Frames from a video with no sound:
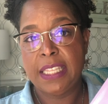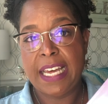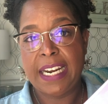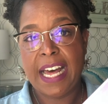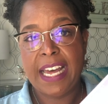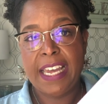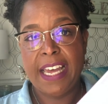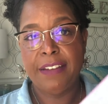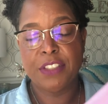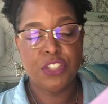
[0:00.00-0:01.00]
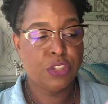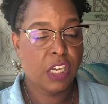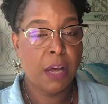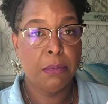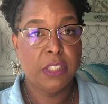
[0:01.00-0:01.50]
that I have, because there's a
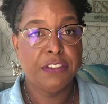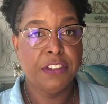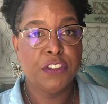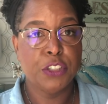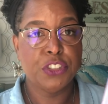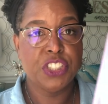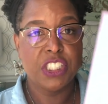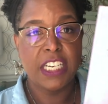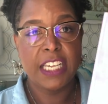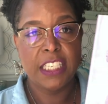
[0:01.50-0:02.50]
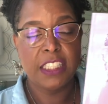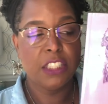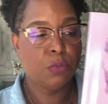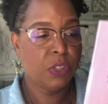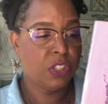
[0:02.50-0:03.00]
couple different versions, and I think
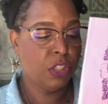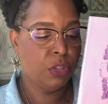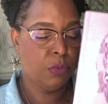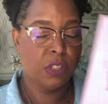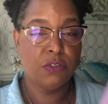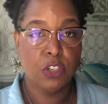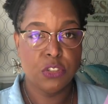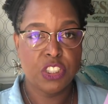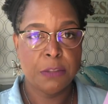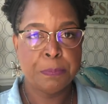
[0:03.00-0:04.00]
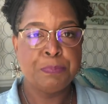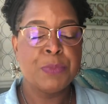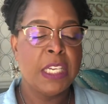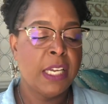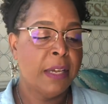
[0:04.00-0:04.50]
this one's the newest version.
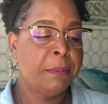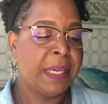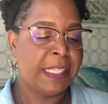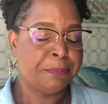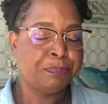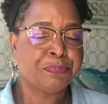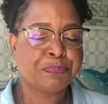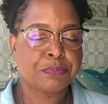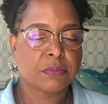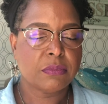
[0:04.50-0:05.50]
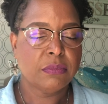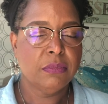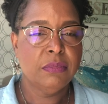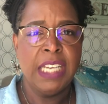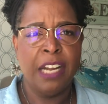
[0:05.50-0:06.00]
But
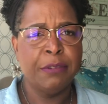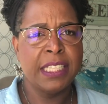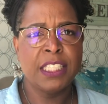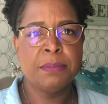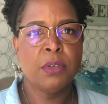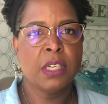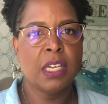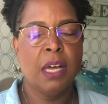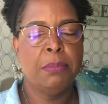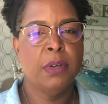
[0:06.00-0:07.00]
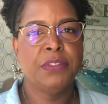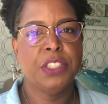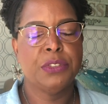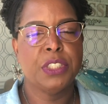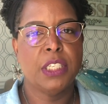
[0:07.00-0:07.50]
I read this book a couple of
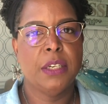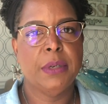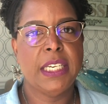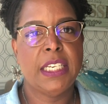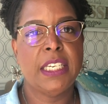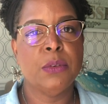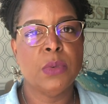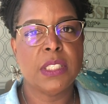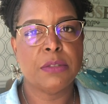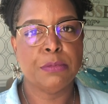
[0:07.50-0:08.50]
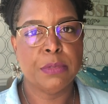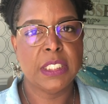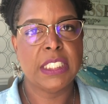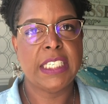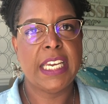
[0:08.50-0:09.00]
years ago, and it was
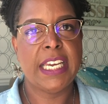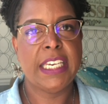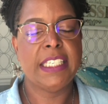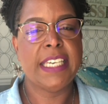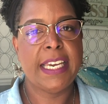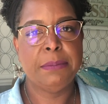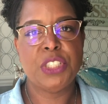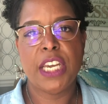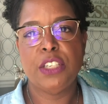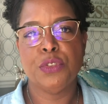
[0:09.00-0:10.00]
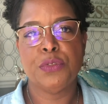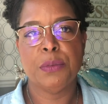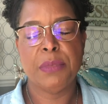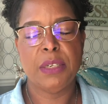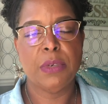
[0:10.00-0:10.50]
really a game changer for
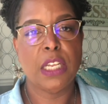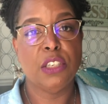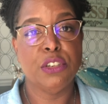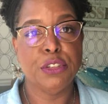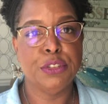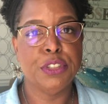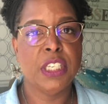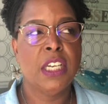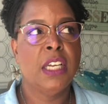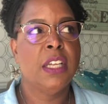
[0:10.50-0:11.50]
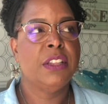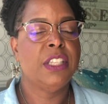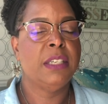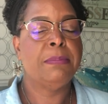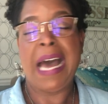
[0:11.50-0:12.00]
me when I learned
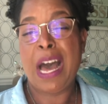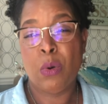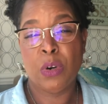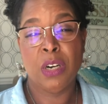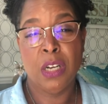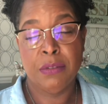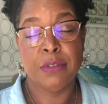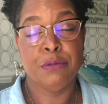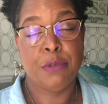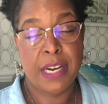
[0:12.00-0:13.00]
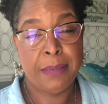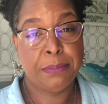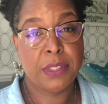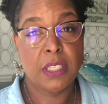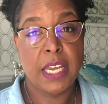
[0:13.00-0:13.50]
the power of
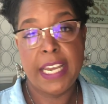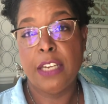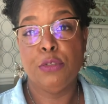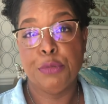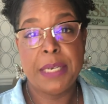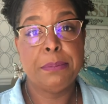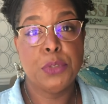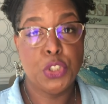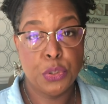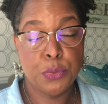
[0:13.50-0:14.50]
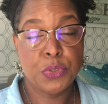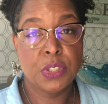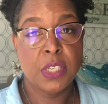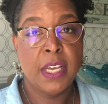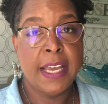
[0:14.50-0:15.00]
grapes and grape
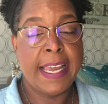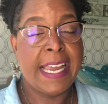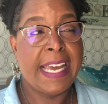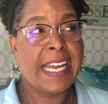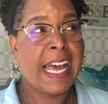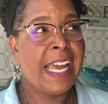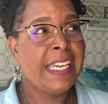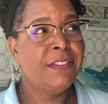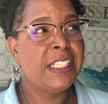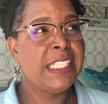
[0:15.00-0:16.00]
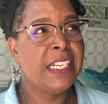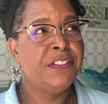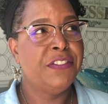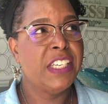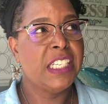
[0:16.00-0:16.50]
juice. And I even did a
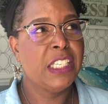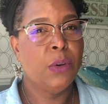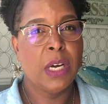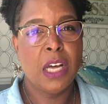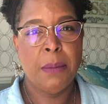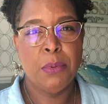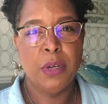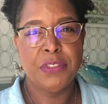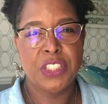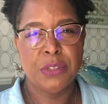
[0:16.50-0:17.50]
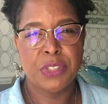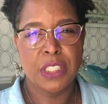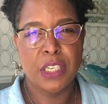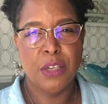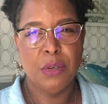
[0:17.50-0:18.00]
video a couple of years
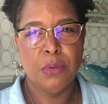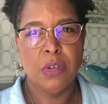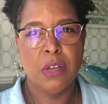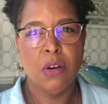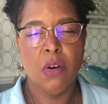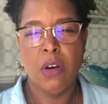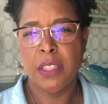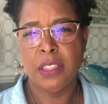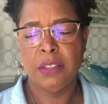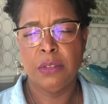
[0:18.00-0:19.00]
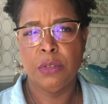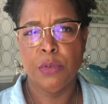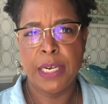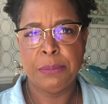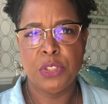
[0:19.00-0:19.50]
ago on
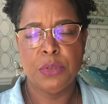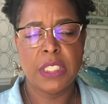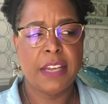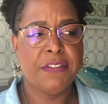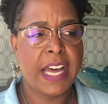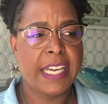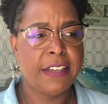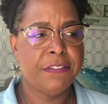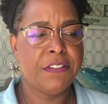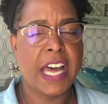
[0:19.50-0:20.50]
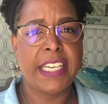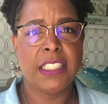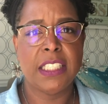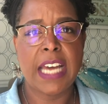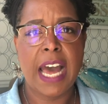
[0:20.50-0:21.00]
grape juice. If I could
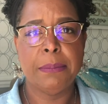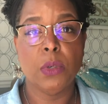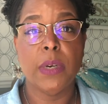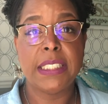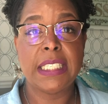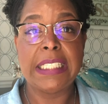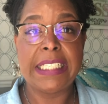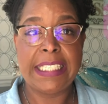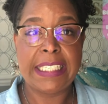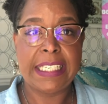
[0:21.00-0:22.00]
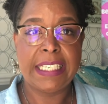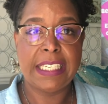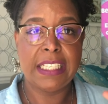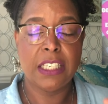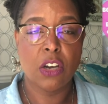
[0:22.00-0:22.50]
find it, I'm going to link it
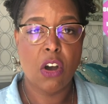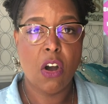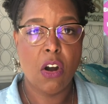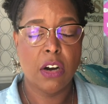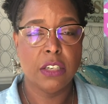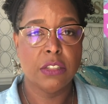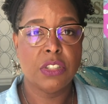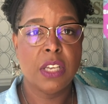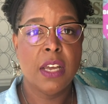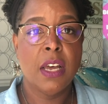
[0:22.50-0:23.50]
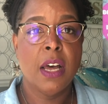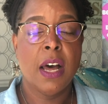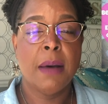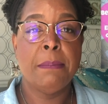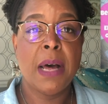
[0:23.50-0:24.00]
in the cards
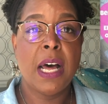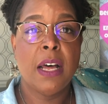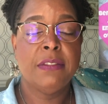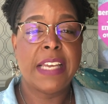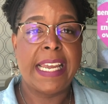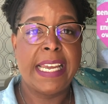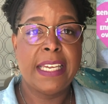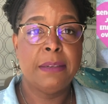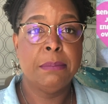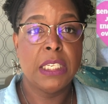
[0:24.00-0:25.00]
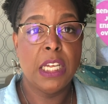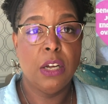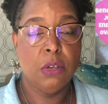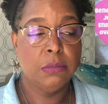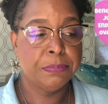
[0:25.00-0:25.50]
above and
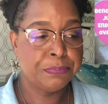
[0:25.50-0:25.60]
below